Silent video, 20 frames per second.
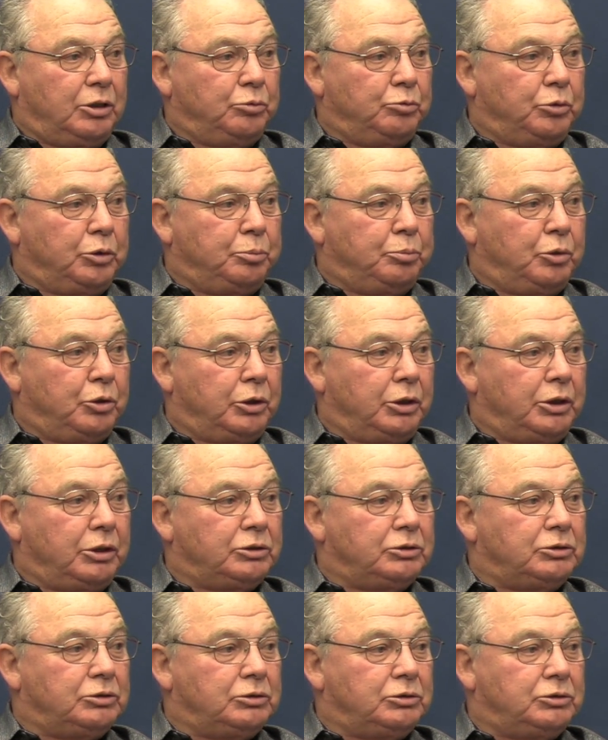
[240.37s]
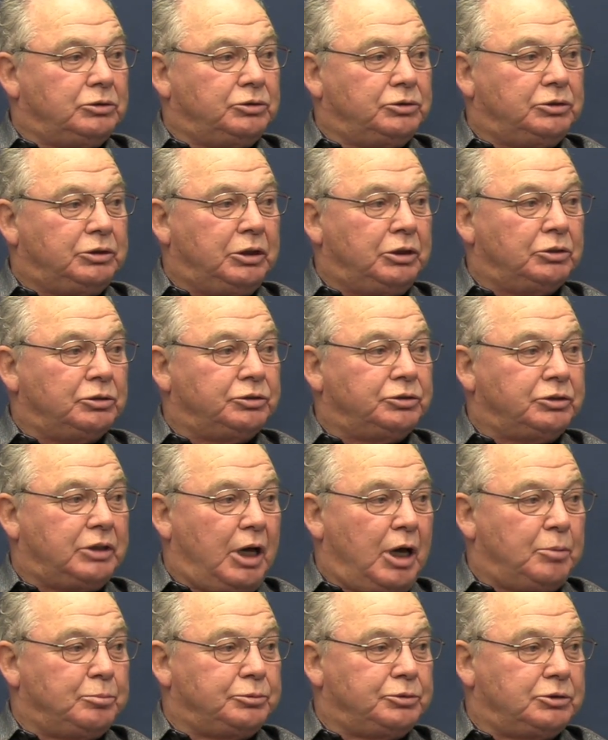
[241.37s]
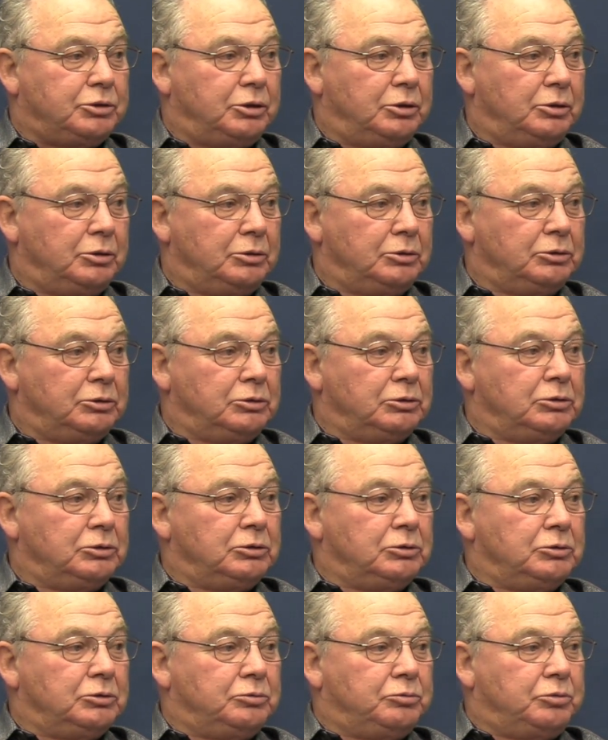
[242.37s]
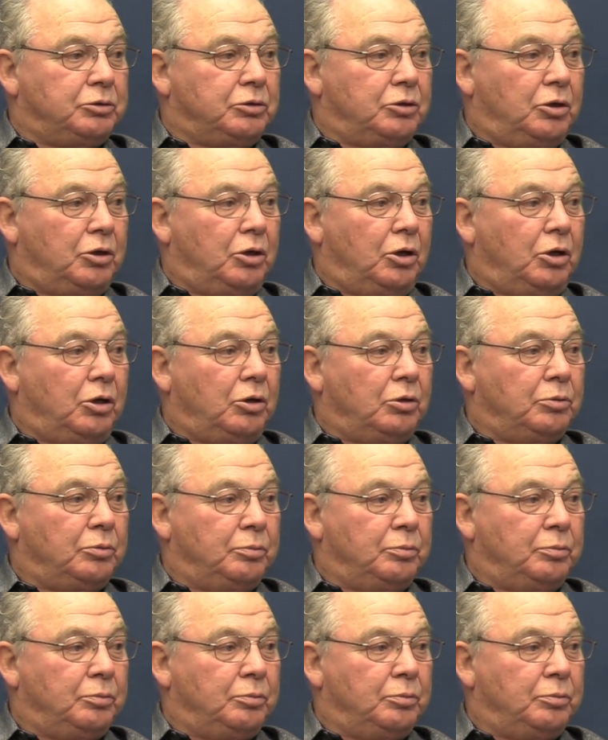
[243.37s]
we put in steel steps for the hall.